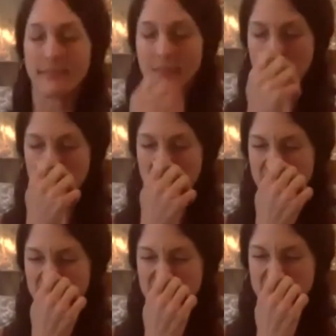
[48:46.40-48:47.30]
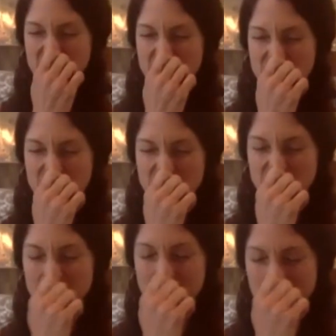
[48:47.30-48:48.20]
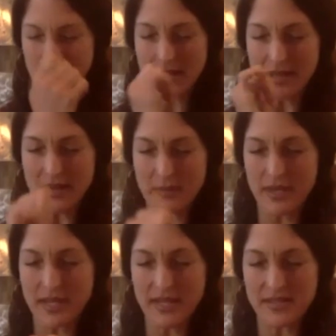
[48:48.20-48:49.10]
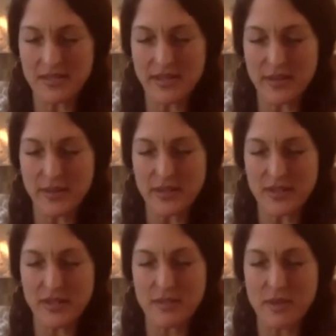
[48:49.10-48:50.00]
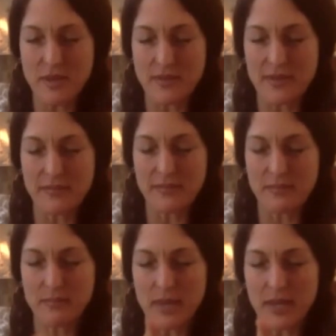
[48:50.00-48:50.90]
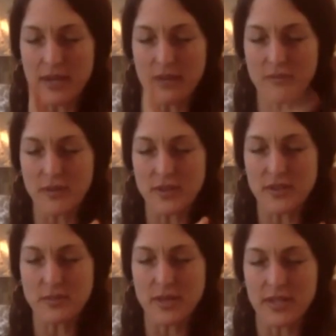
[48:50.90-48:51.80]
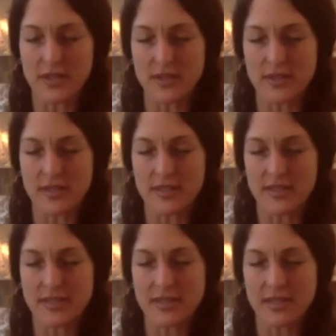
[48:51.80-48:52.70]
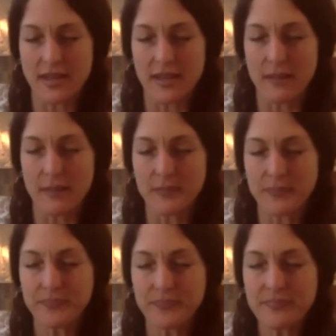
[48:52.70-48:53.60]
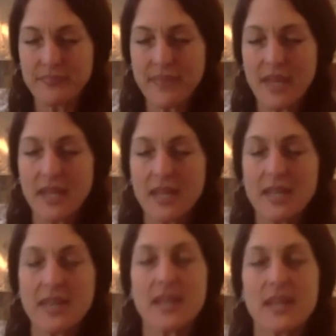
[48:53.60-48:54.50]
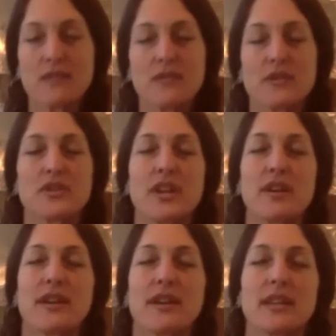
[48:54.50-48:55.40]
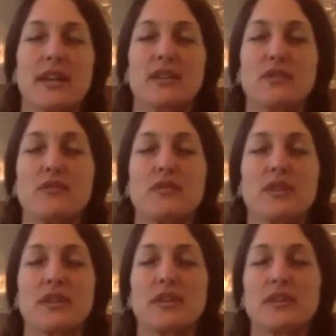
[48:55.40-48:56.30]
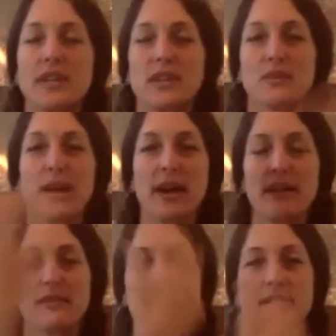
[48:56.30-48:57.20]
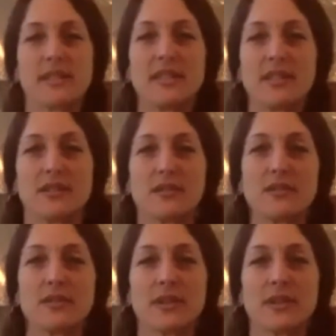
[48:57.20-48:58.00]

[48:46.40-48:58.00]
Okay, so I'm going to answer that question in a moment, but I first want to just say thank you for sharing that you feel like you have this in you.